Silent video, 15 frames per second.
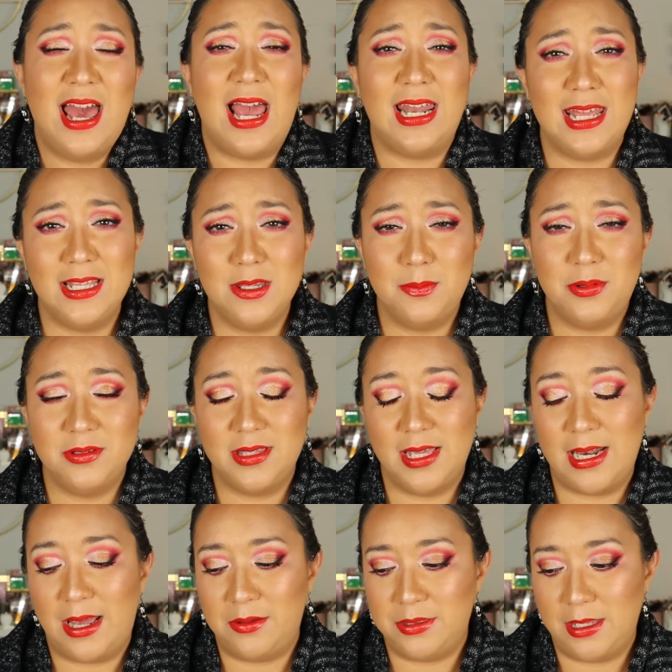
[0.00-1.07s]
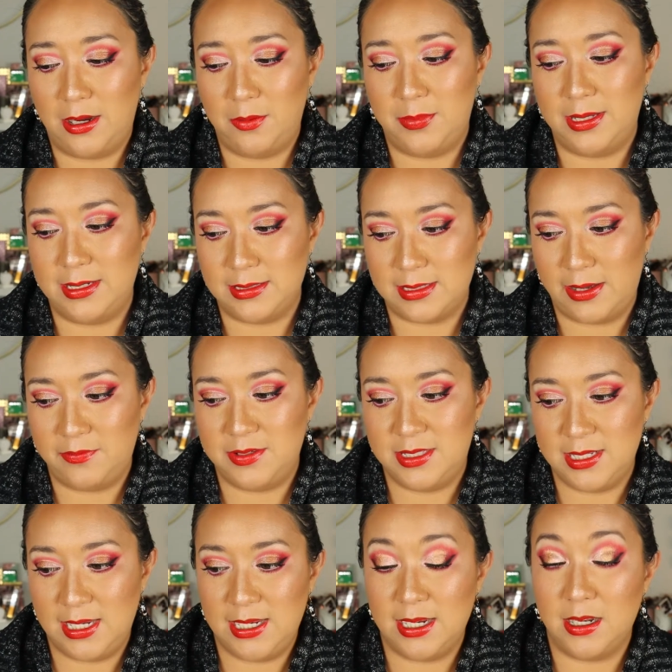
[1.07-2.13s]
I like to put that out there because I've
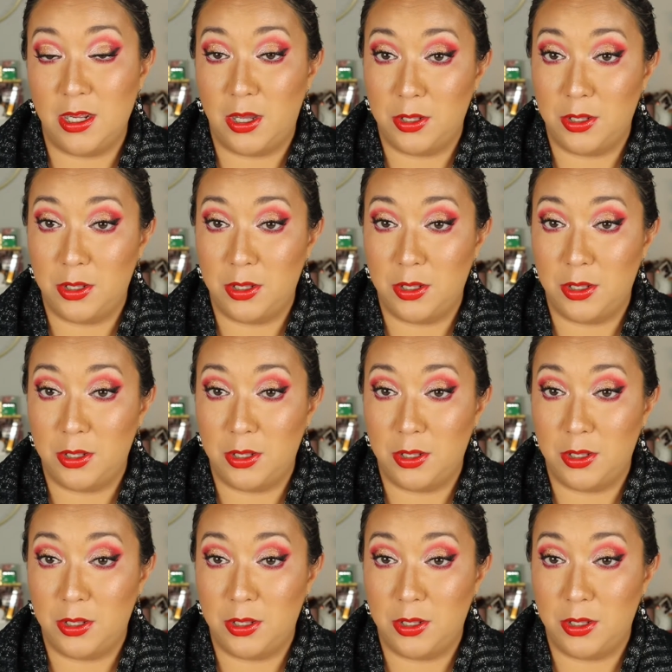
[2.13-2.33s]
seen in